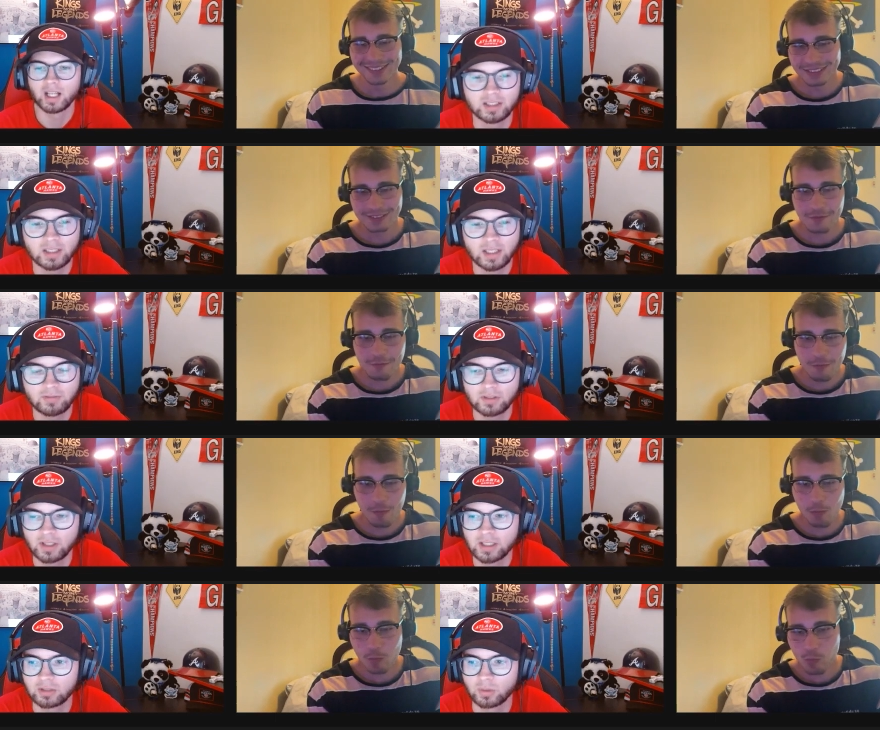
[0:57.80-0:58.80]
Speaker 1: she, I
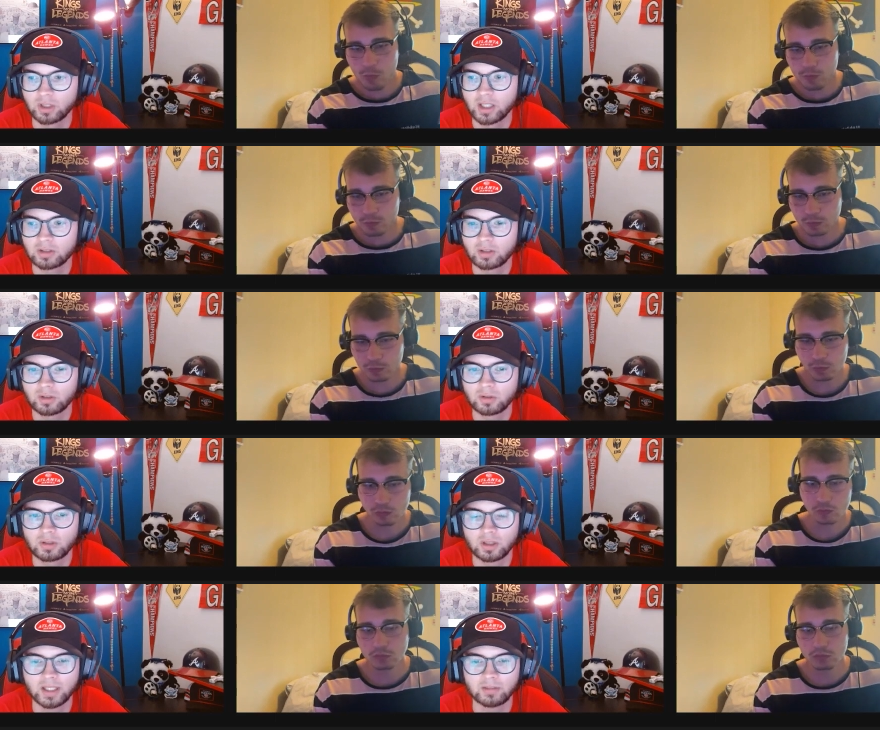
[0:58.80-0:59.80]
feel like, has regressed
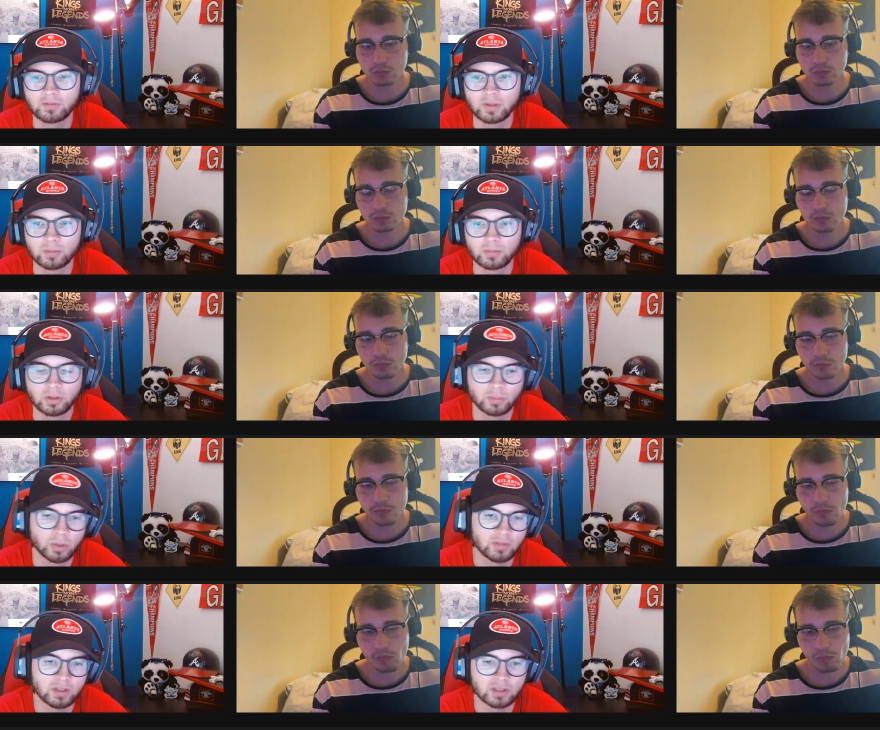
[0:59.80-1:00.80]
too. And from her
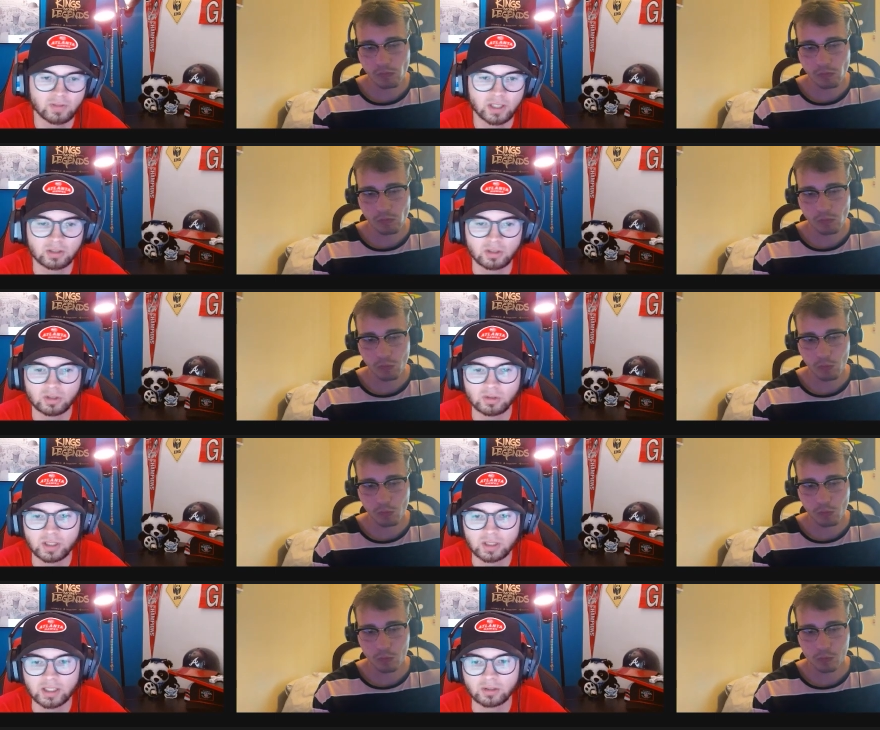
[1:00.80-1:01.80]
previous fights too,
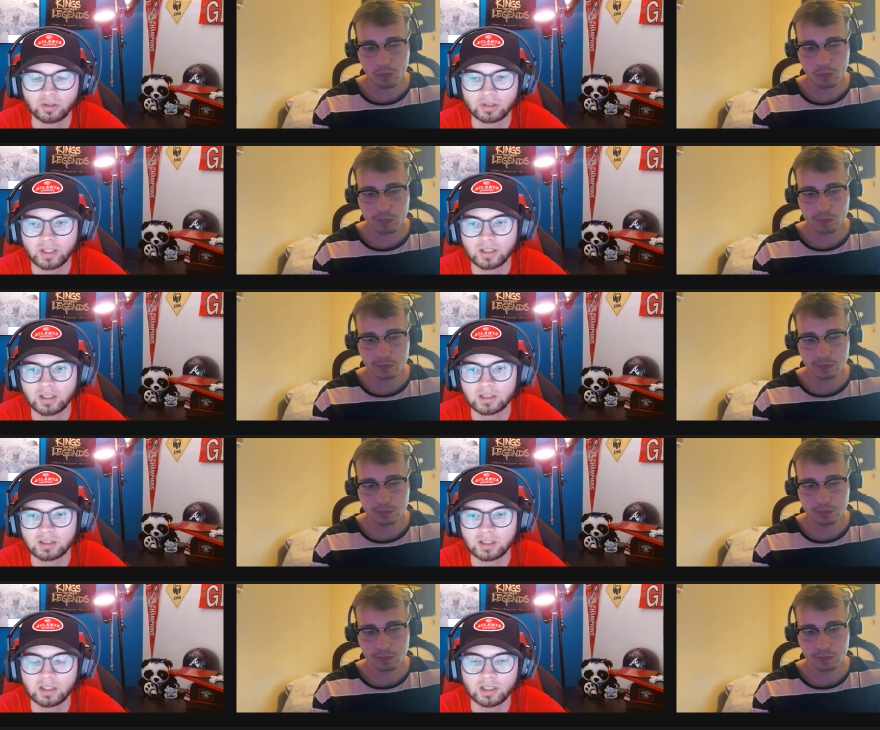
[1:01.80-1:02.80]
it has looked like it.
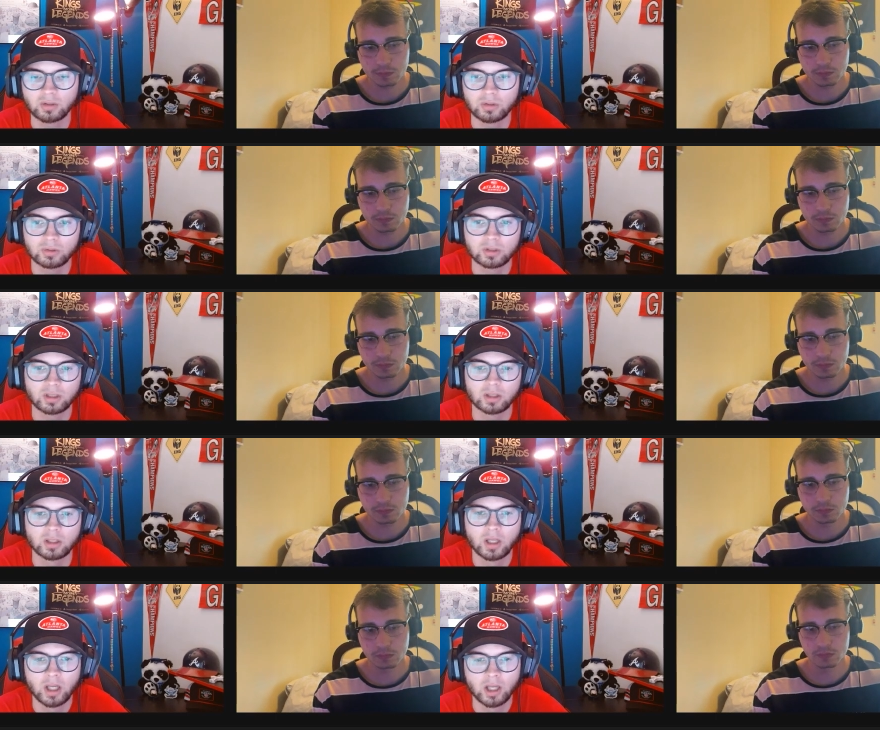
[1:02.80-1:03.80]
She did lose to